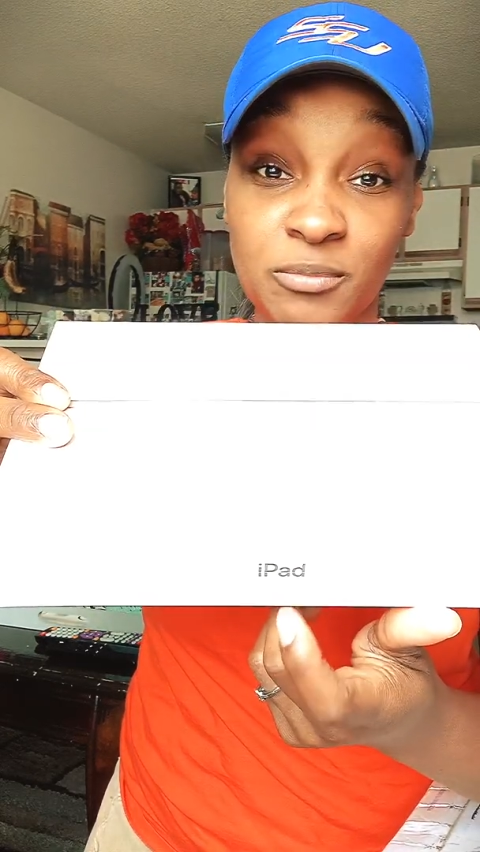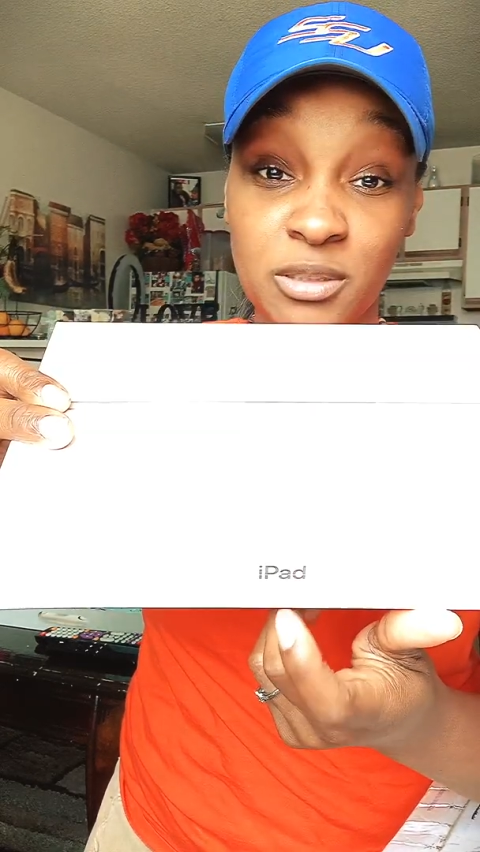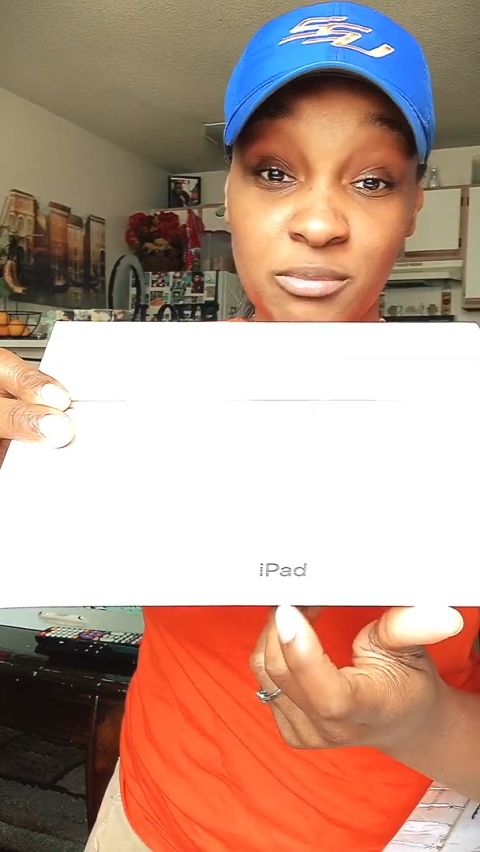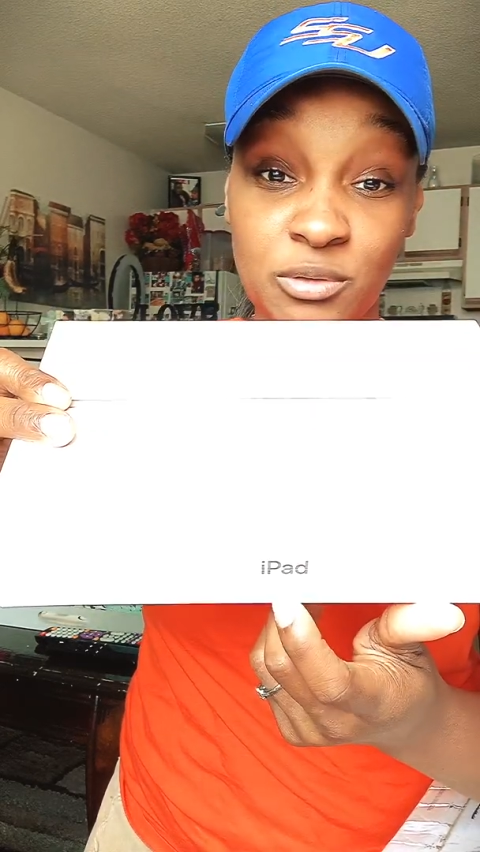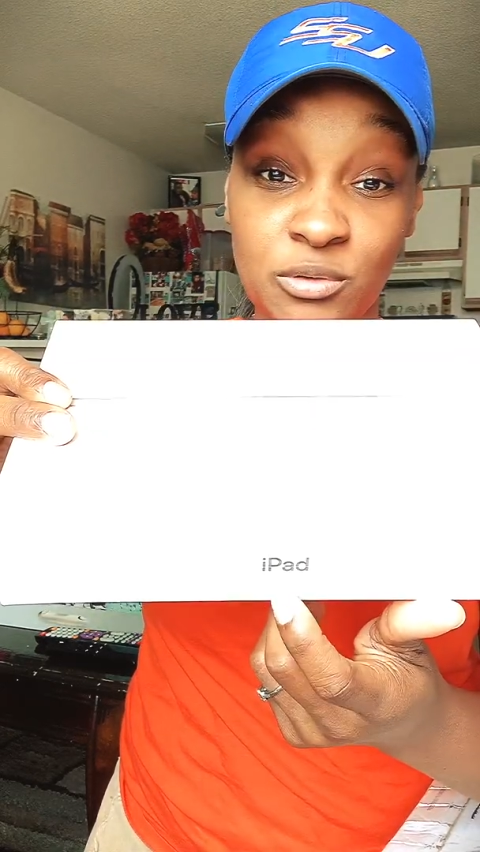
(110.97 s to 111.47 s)

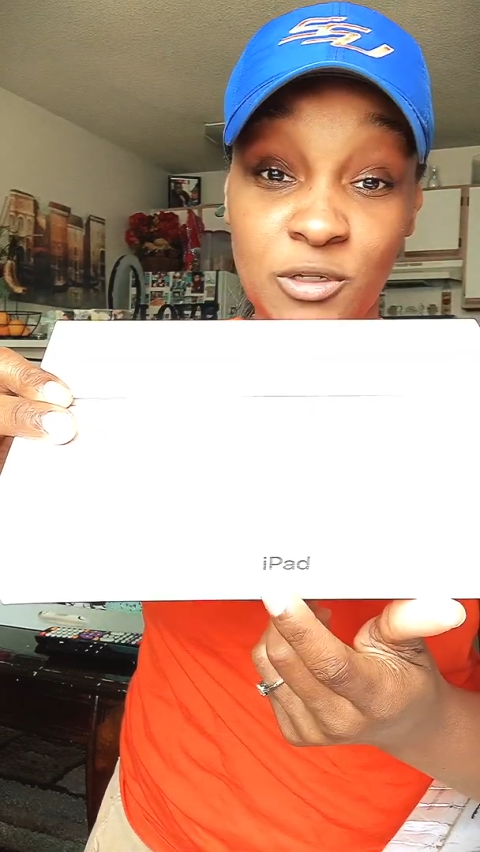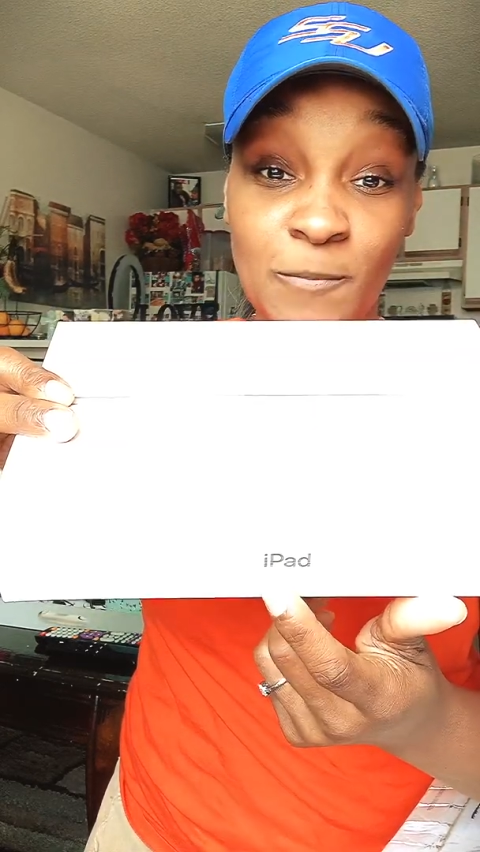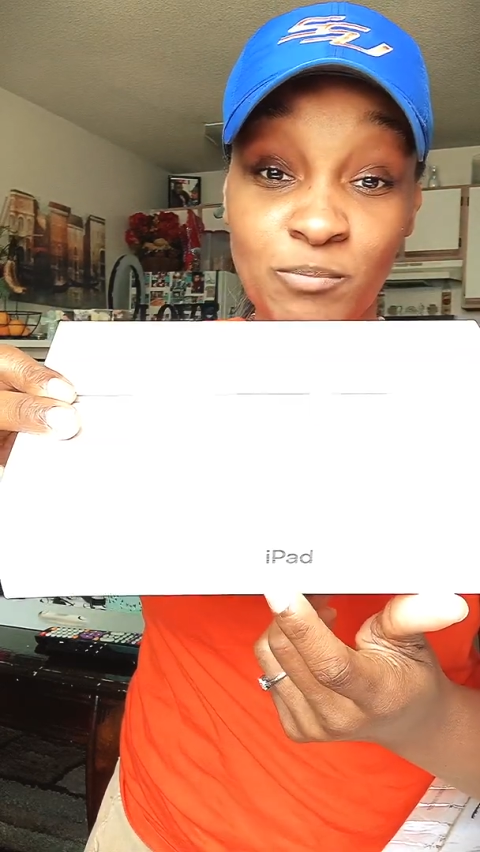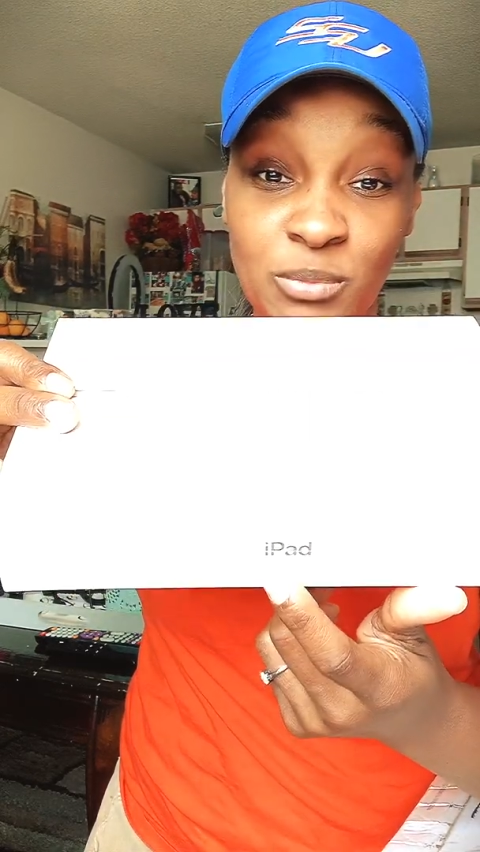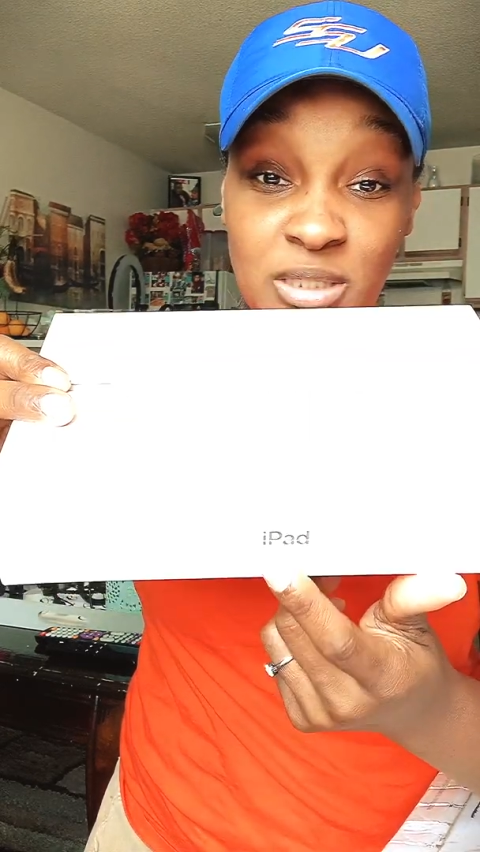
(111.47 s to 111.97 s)
computer.
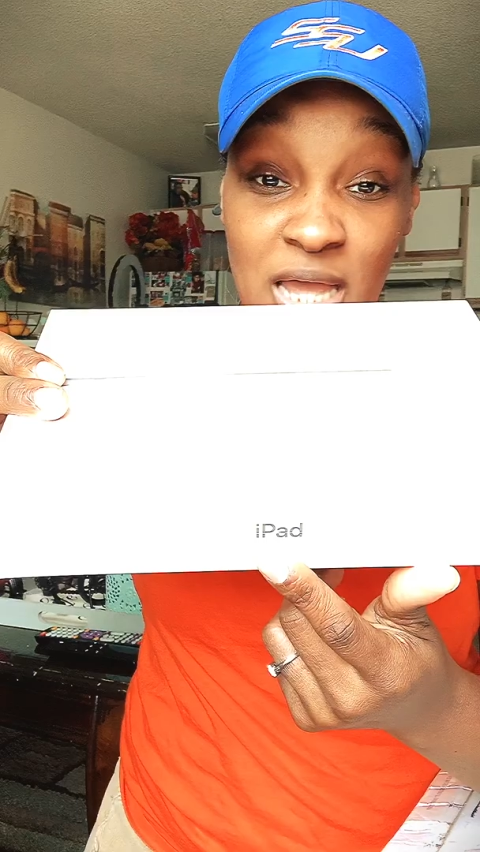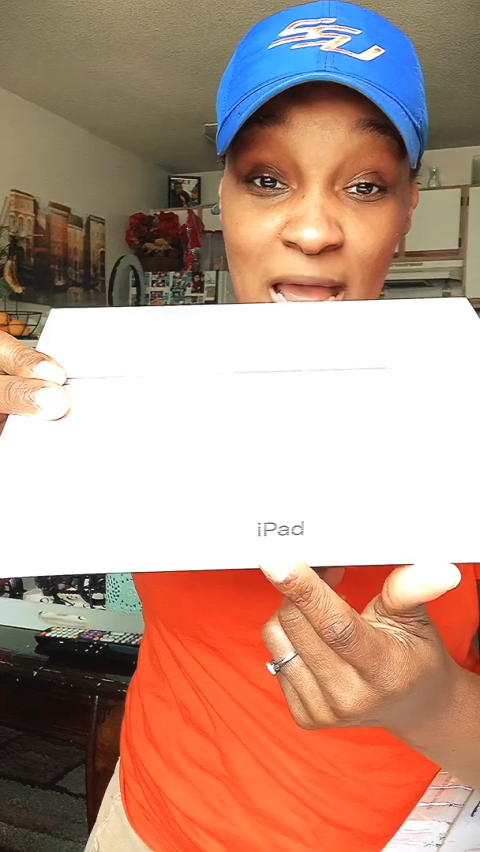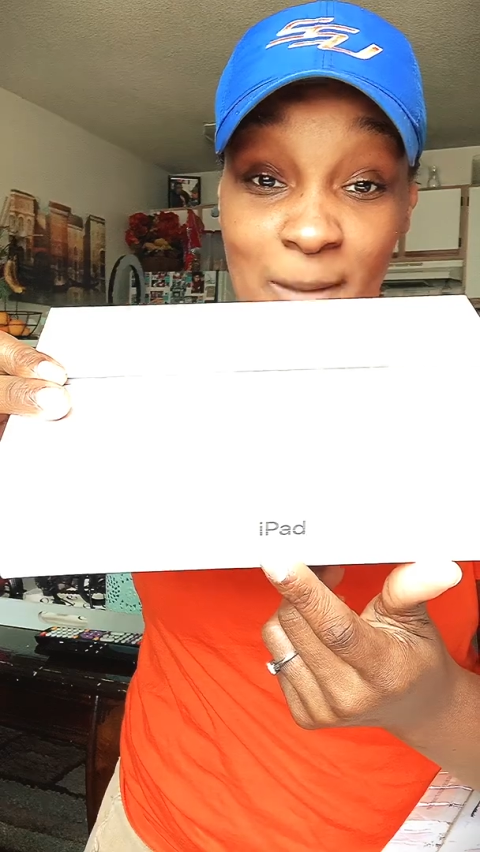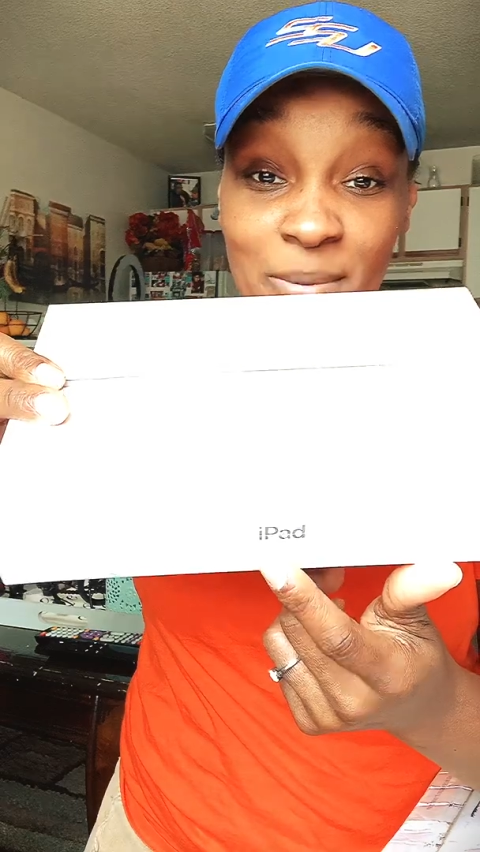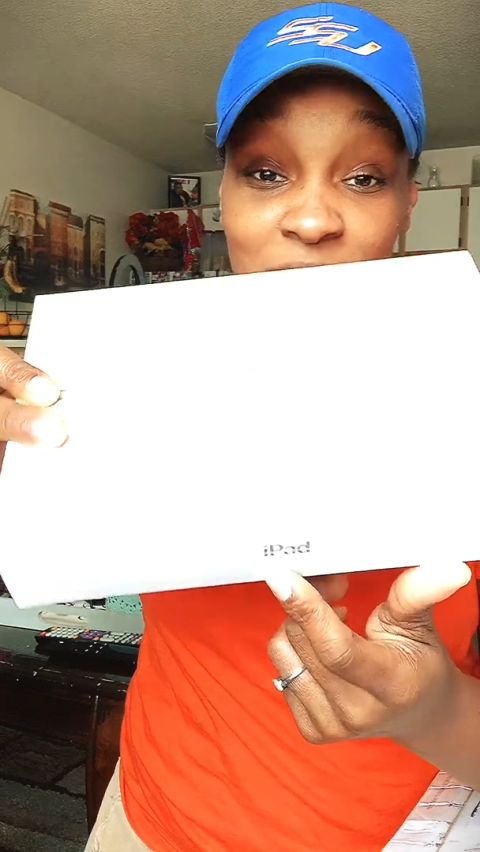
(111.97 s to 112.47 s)
But the
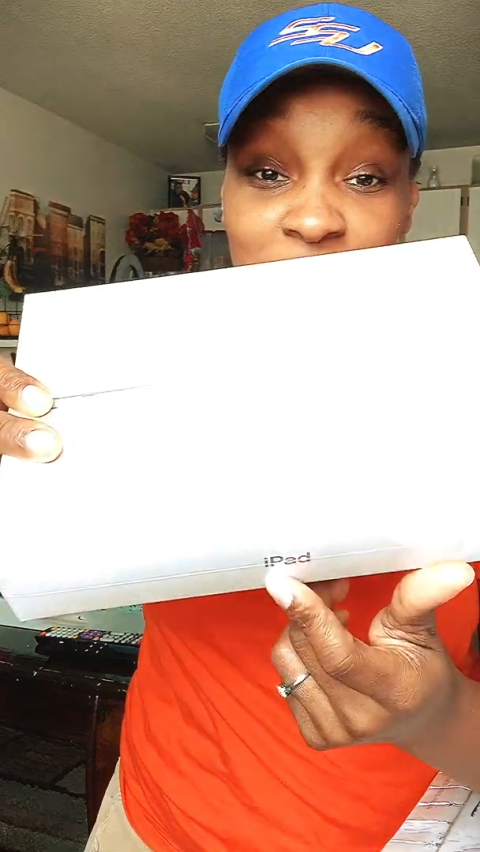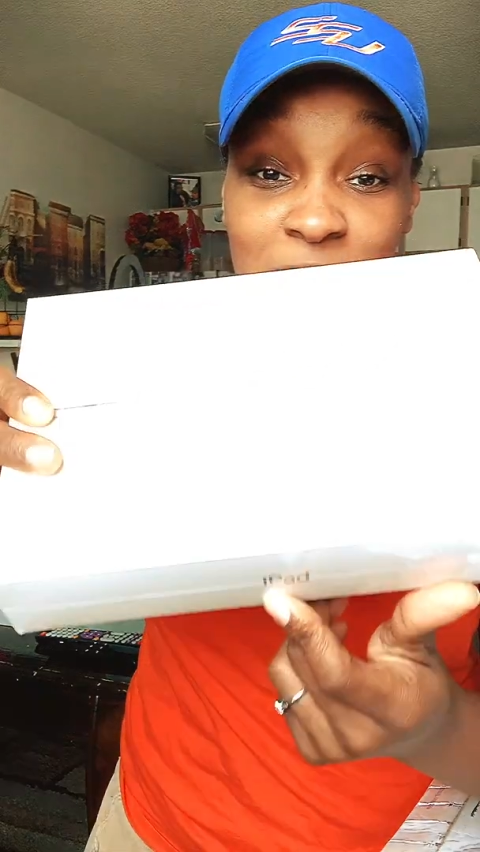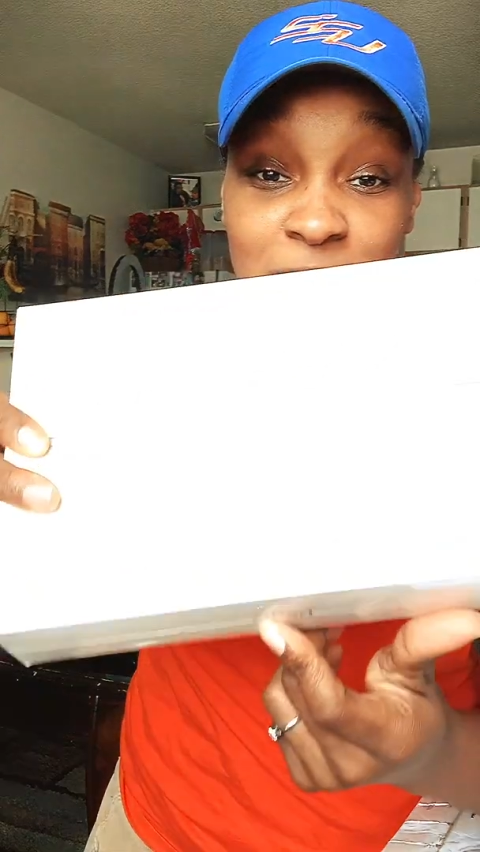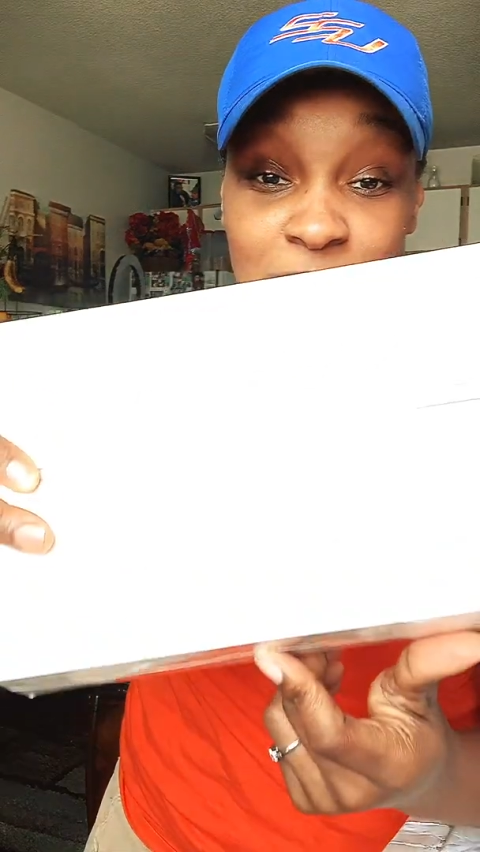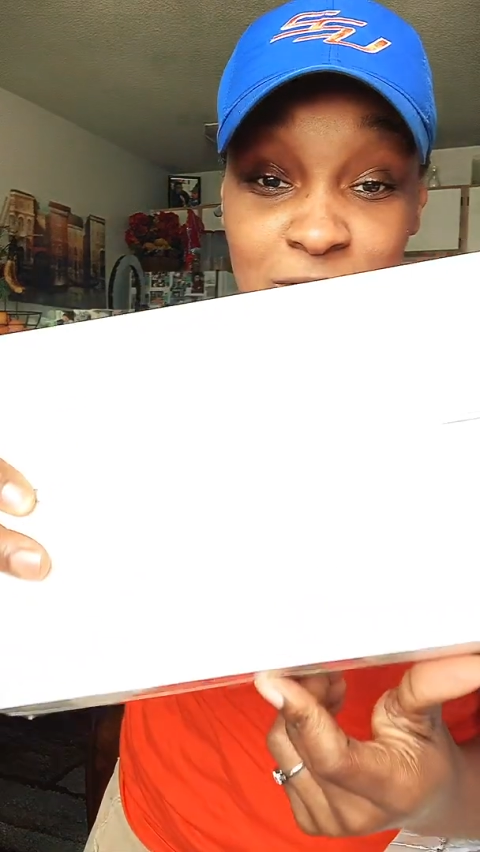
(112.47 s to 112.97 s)
iPad